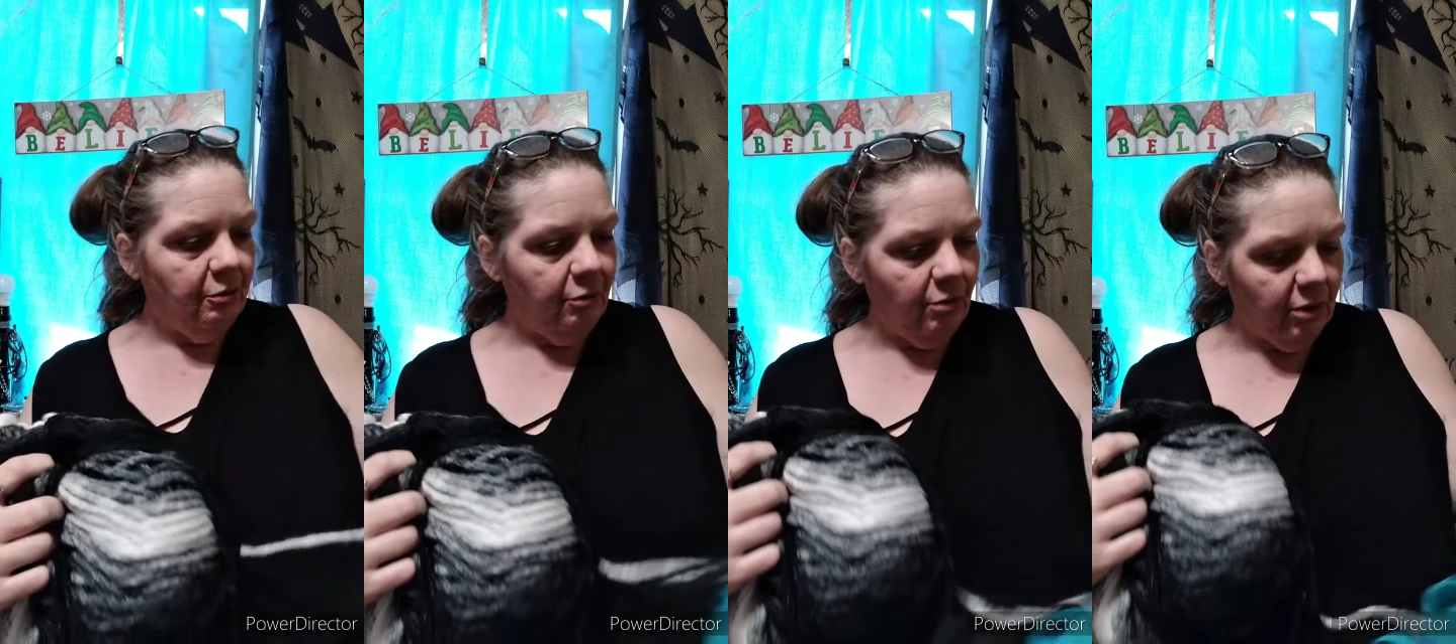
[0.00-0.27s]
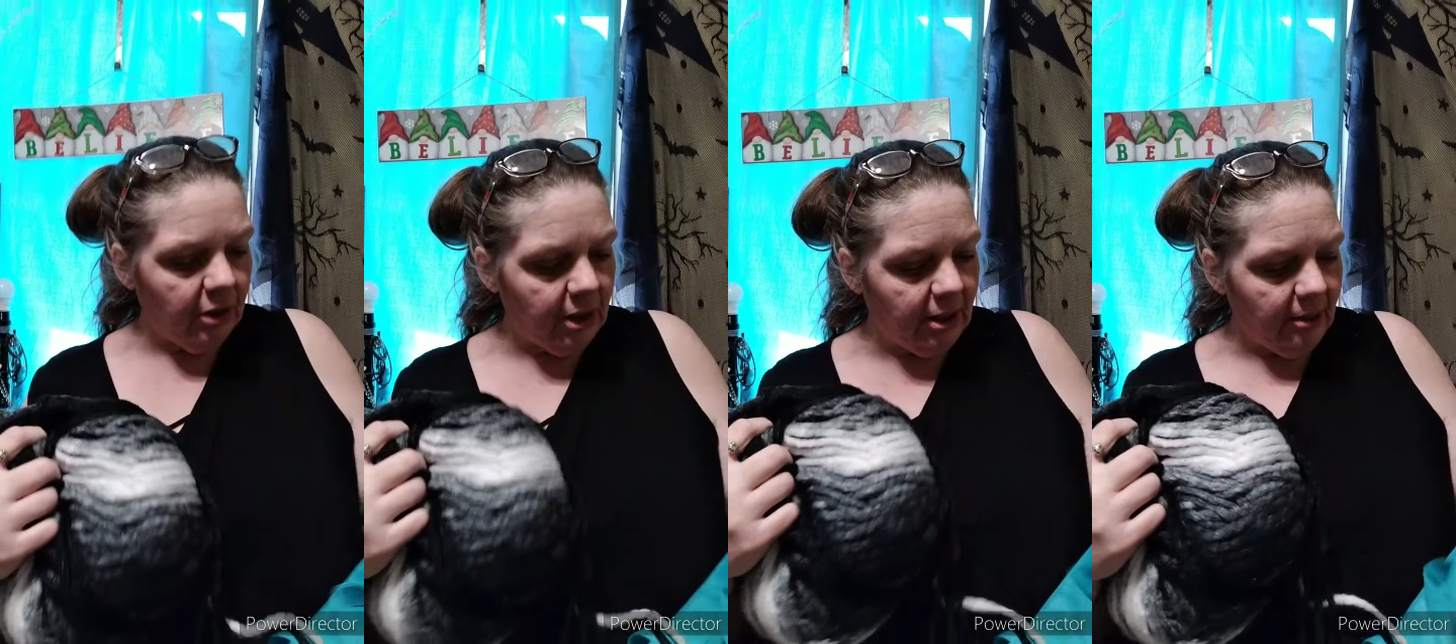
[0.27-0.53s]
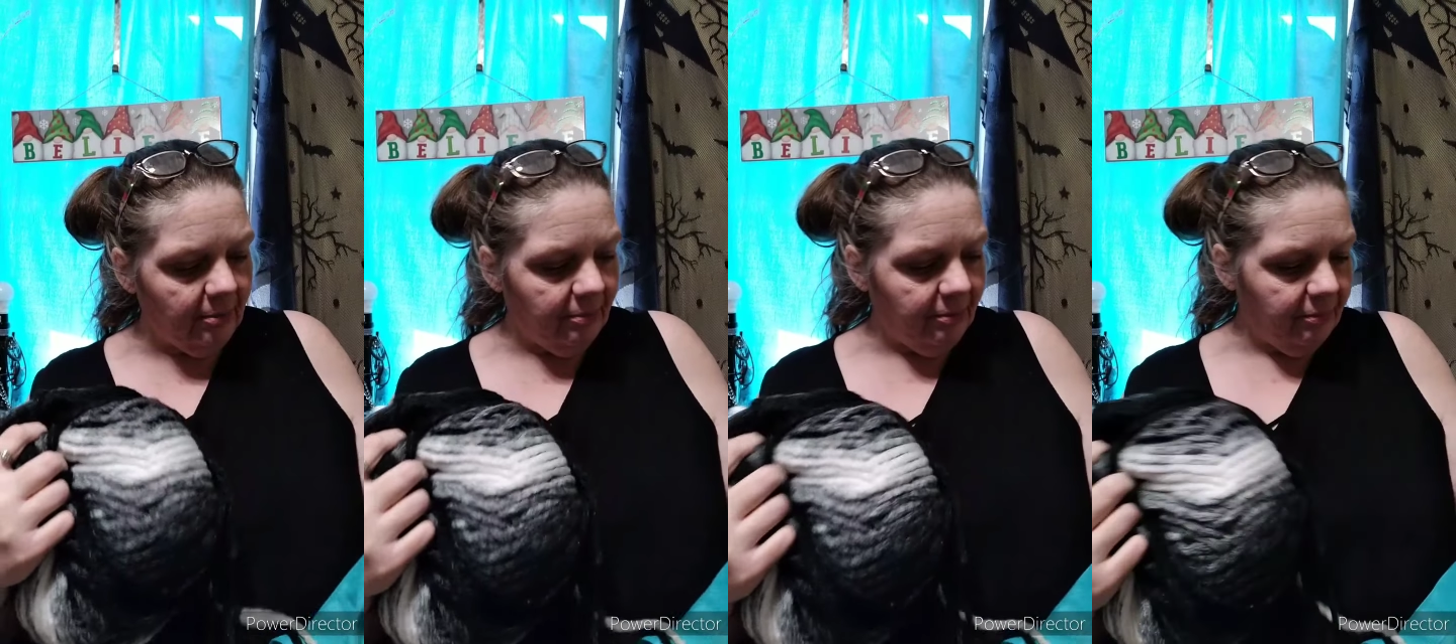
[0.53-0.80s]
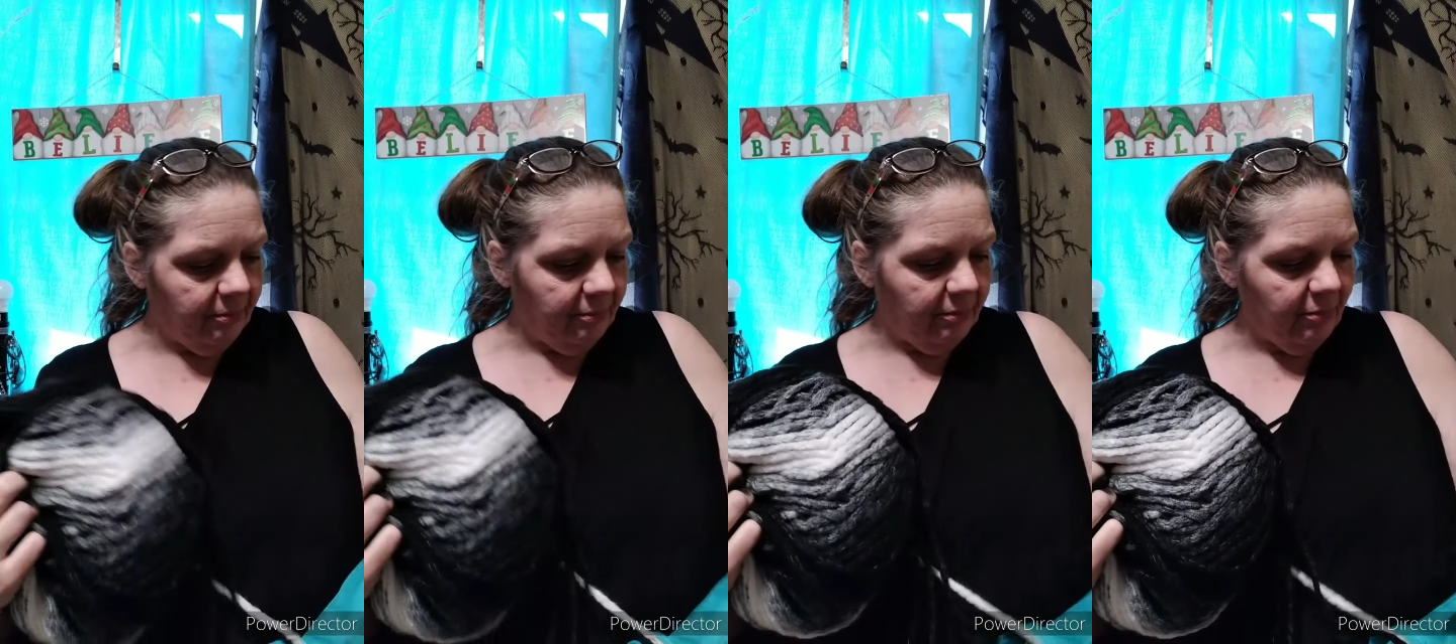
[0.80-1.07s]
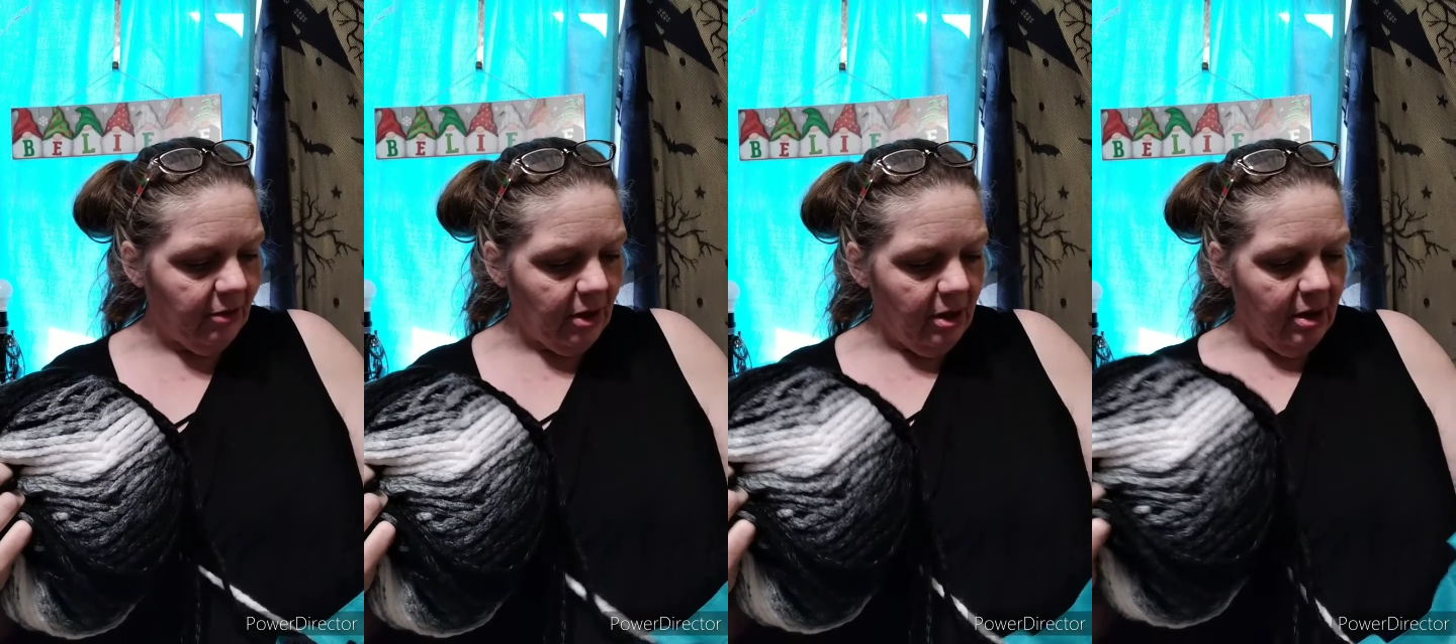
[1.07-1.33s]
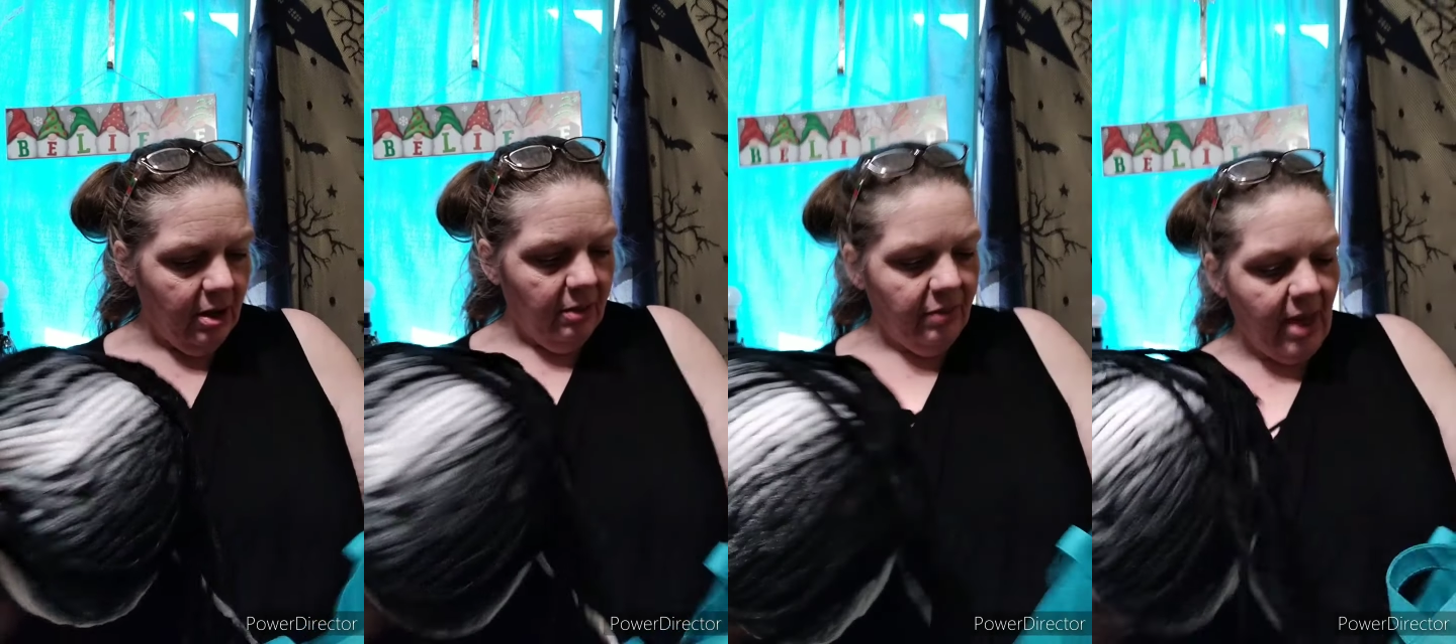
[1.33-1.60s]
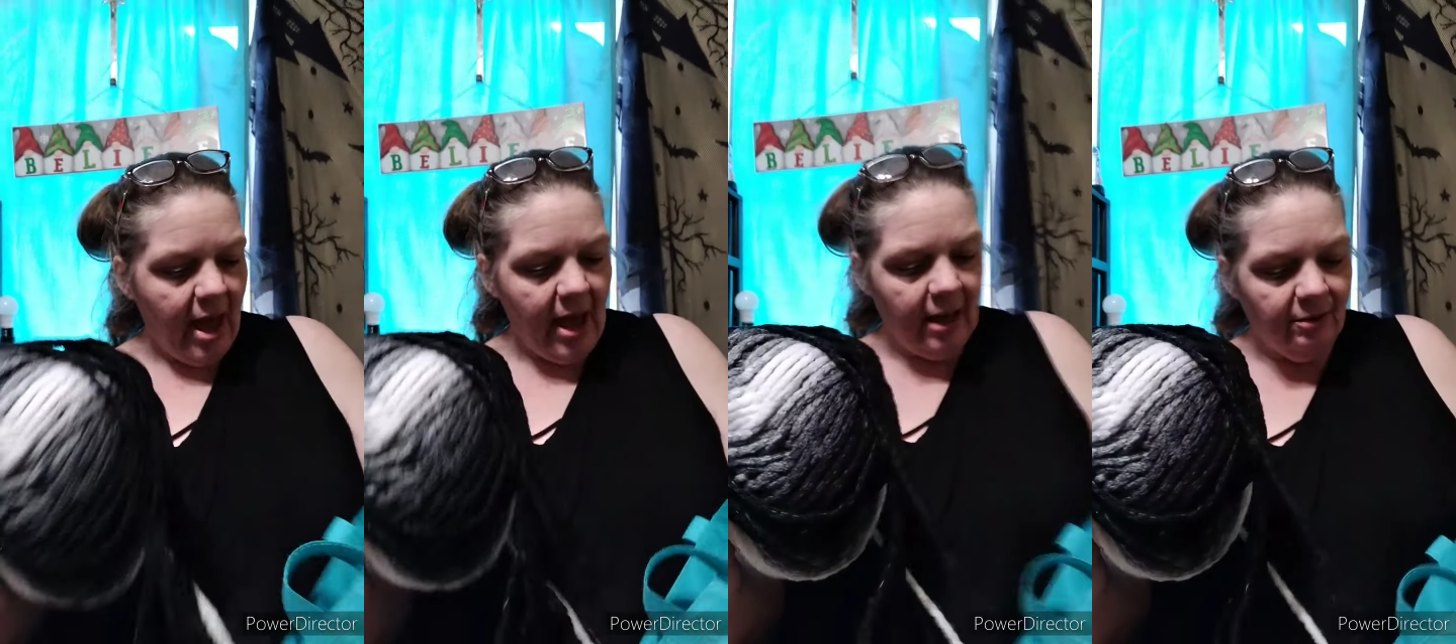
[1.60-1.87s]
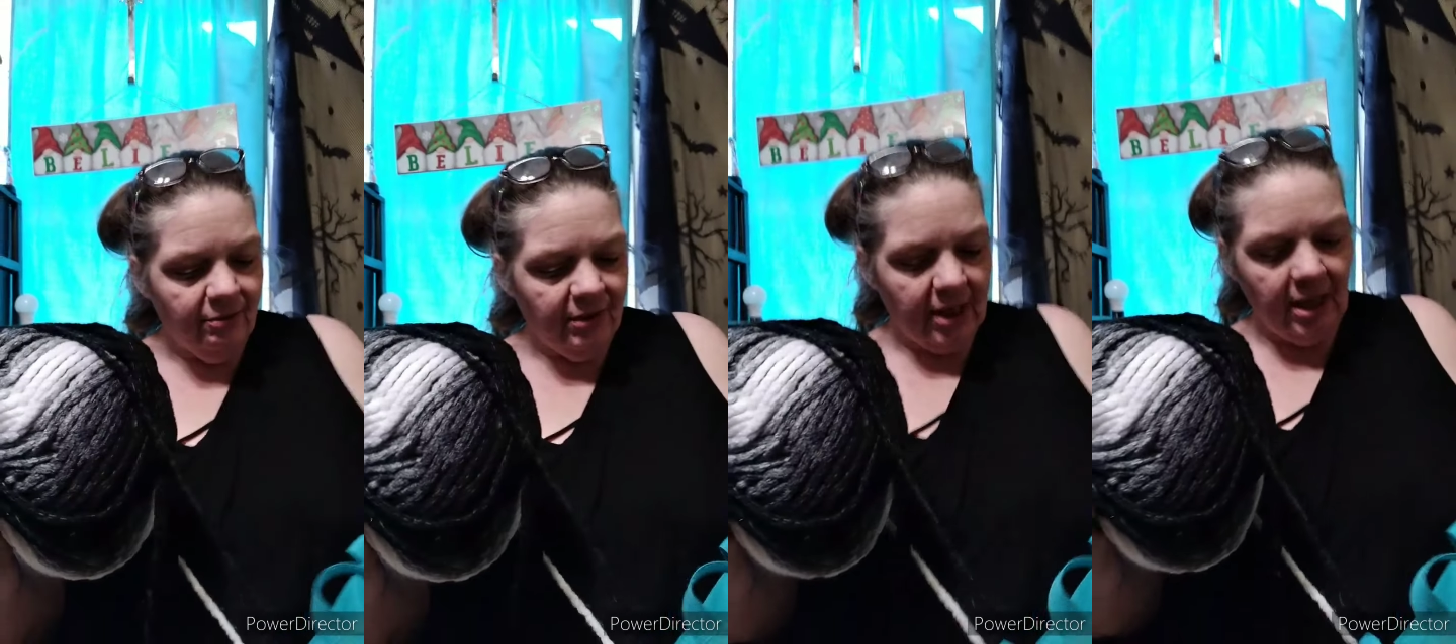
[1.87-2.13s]
for the
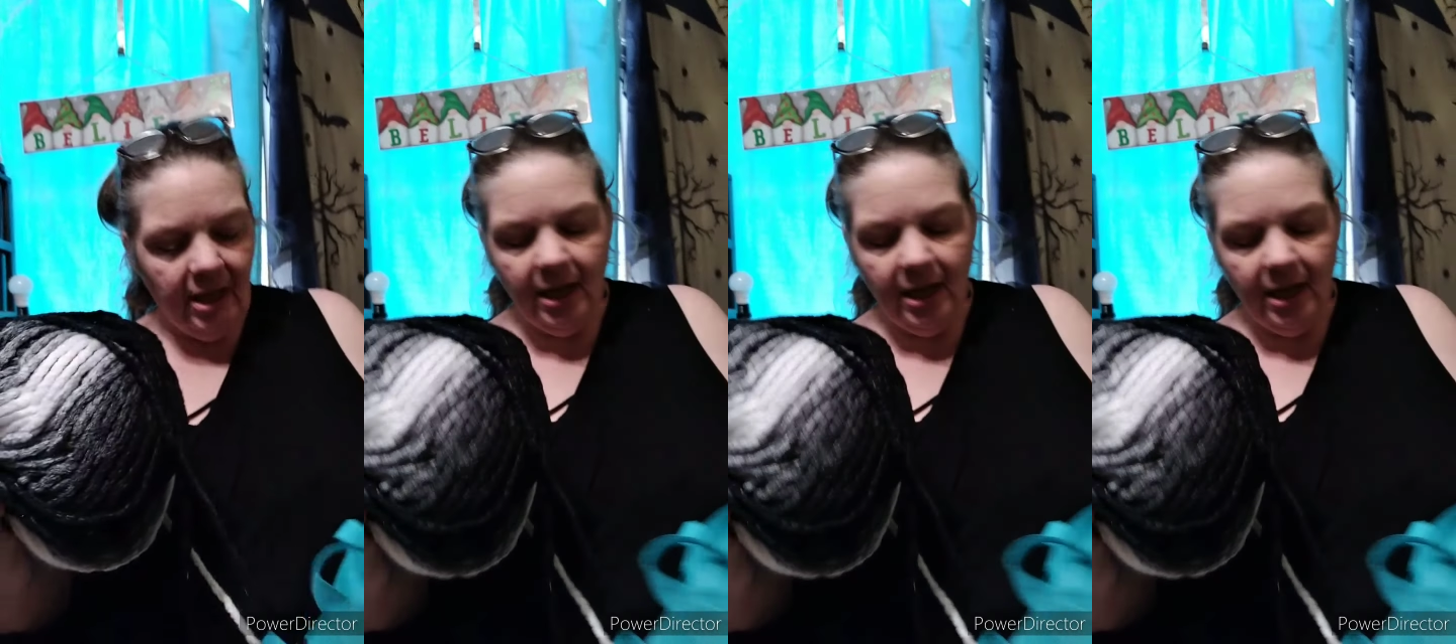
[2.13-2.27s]
Advent.